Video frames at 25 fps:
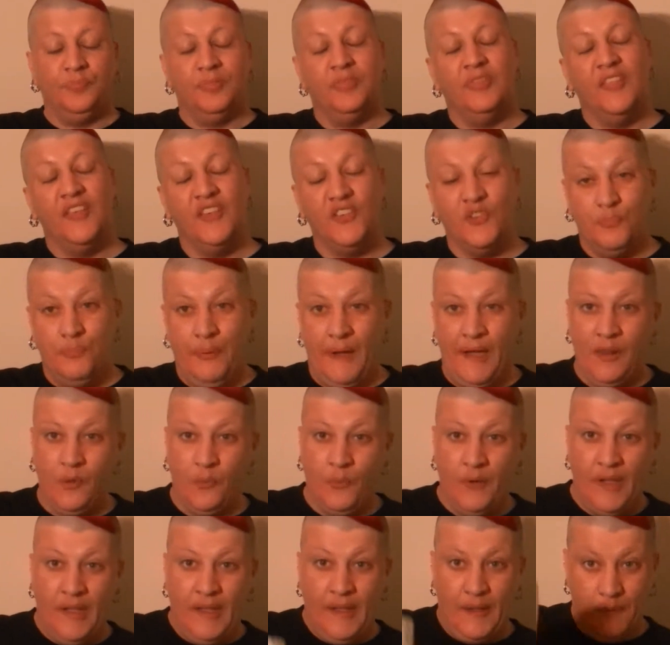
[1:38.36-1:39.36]
This, by the
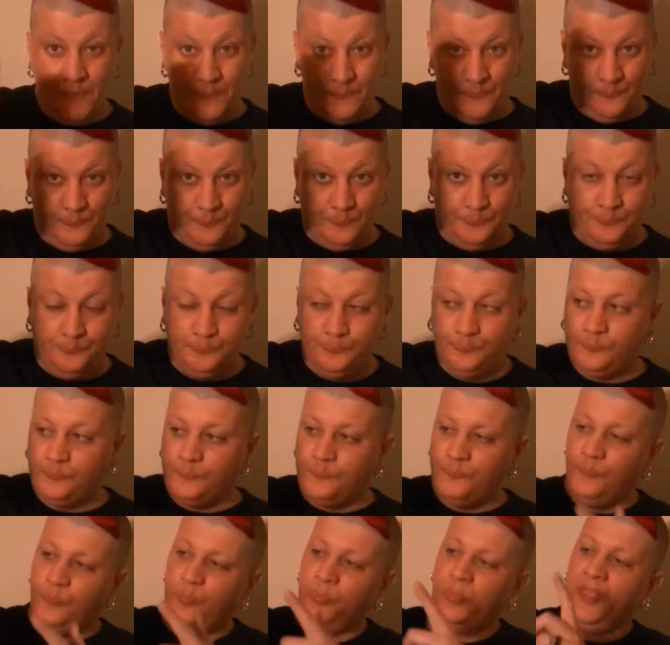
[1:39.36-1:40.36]
way,
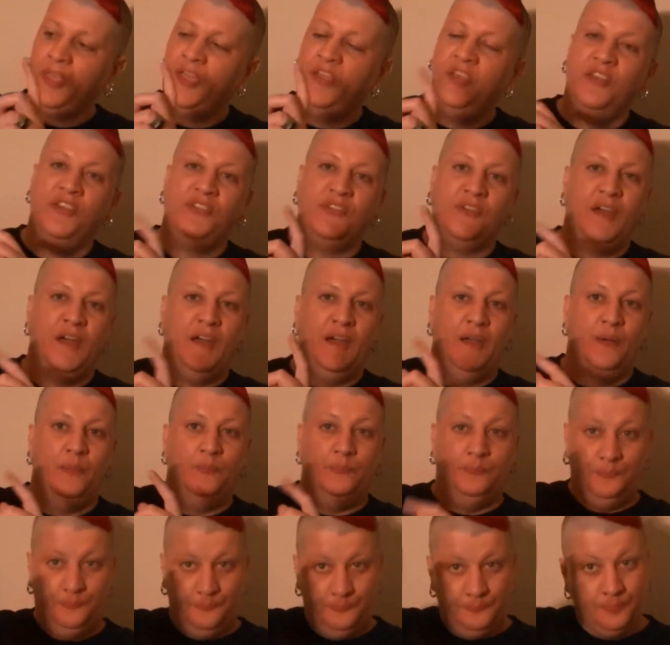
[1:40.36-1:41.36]
is,
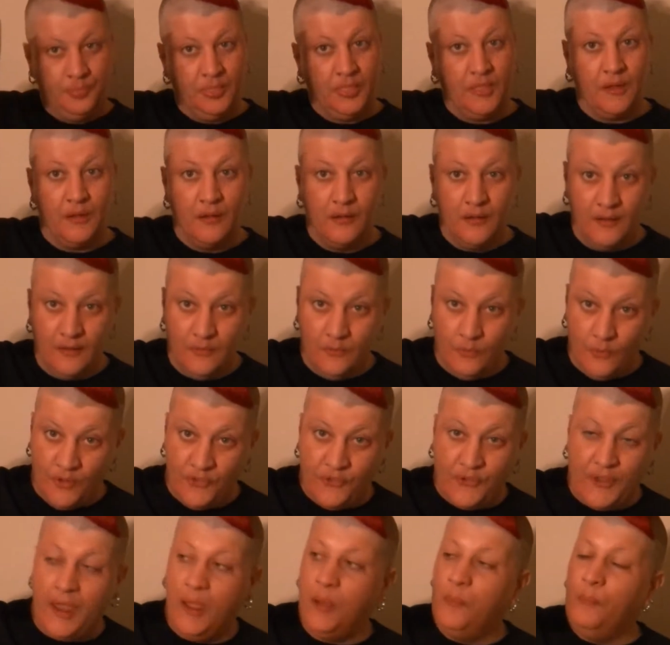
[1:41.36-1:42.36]
once
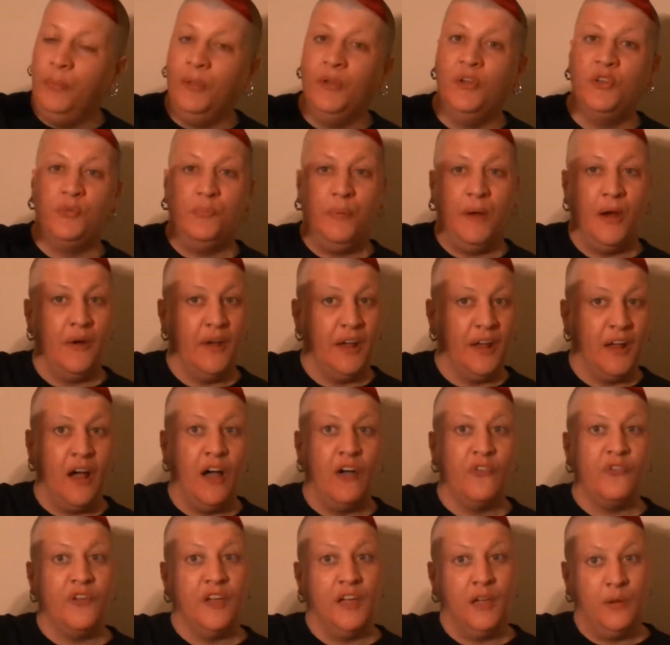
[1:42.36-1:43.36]
again, Bluesberry
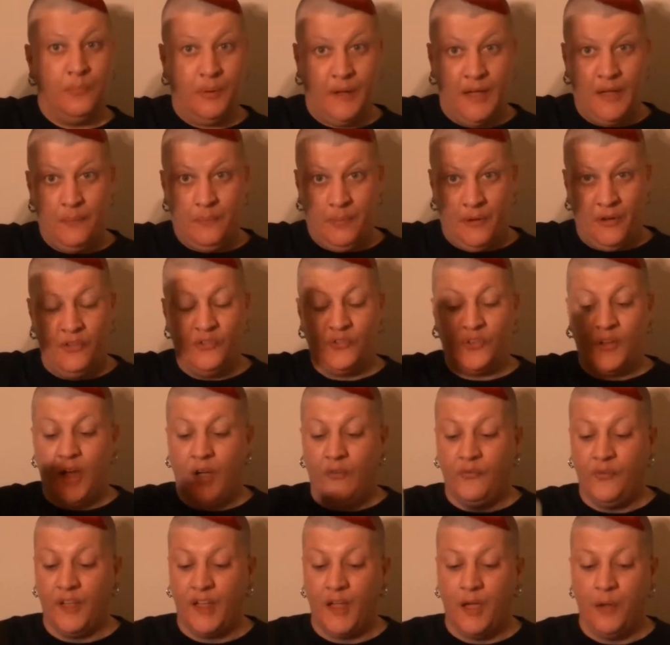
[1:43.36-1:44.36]
Coffee by Bones
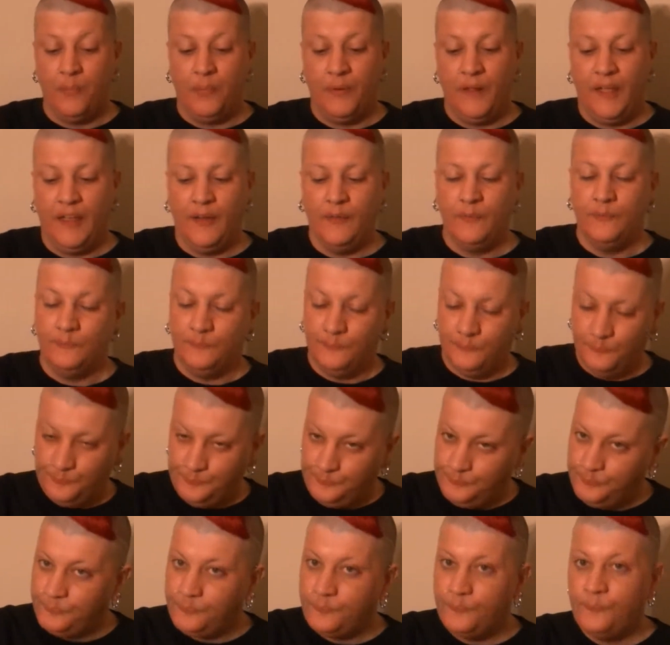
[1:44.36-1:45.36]
Coffee Company.
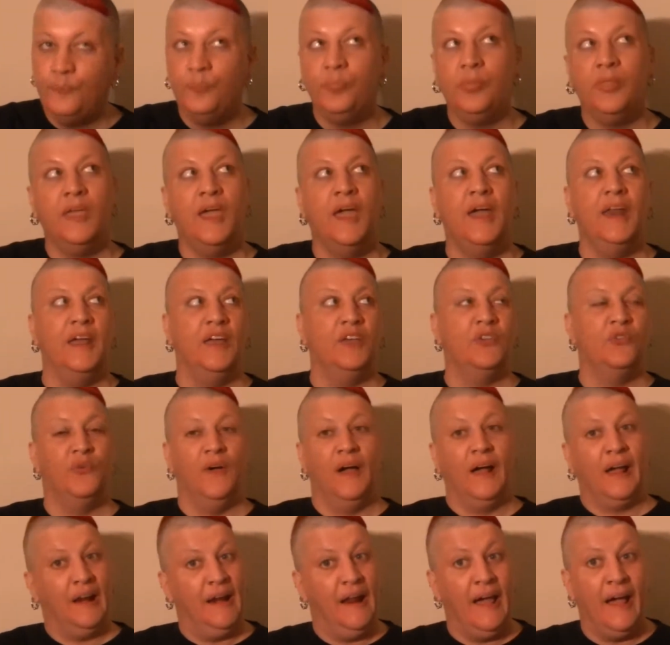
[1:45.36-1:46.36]
It is
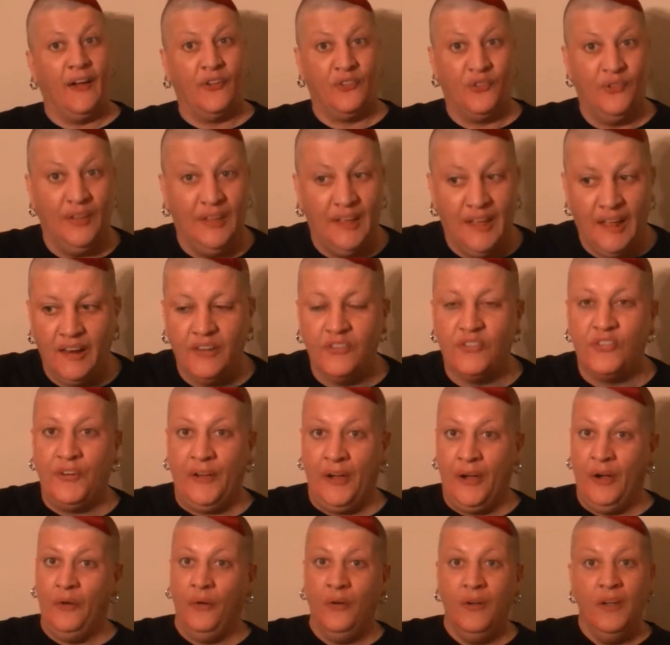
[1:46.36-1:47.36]
fucking excellent.
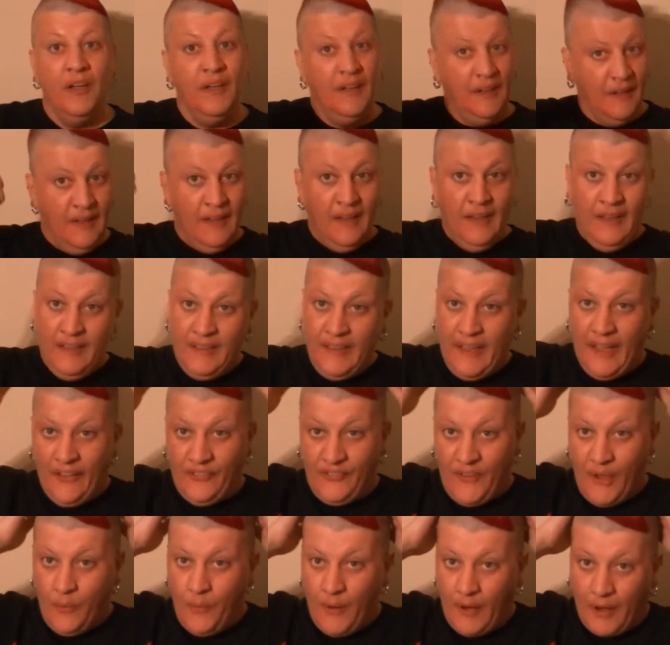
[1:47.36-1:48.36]
So, yes,
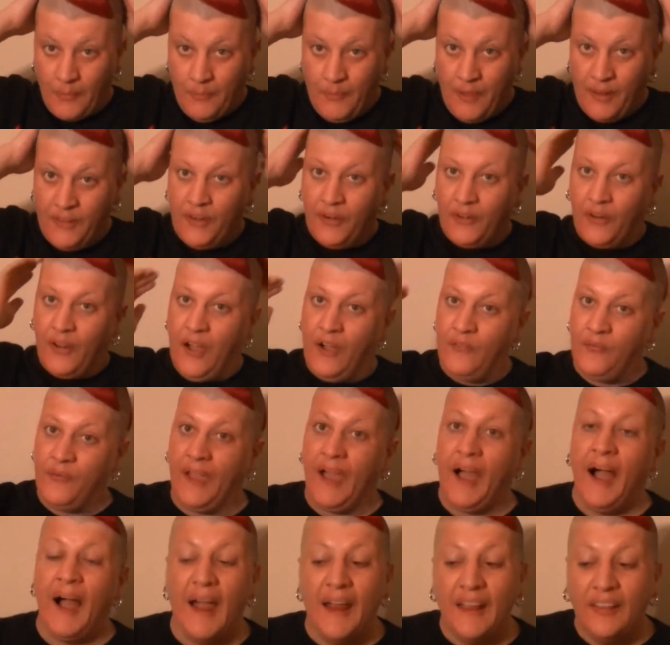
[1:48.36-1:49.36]
I recommend their coffee
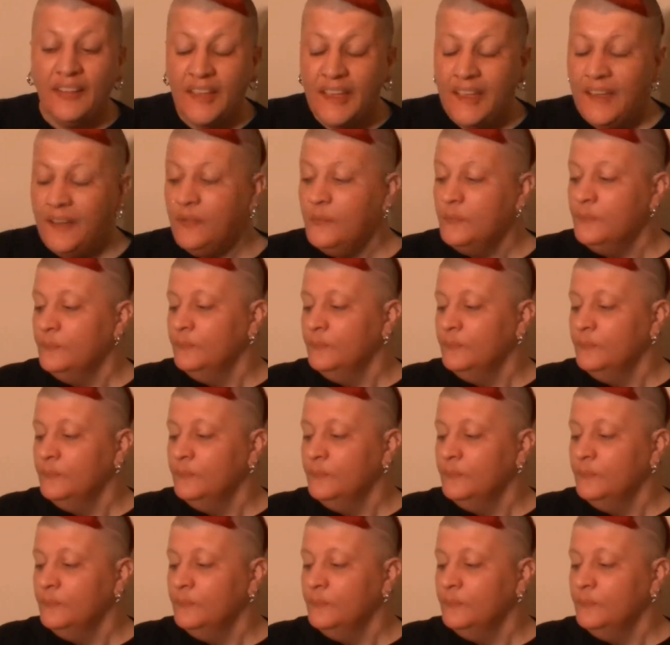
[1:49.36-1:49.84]
highly.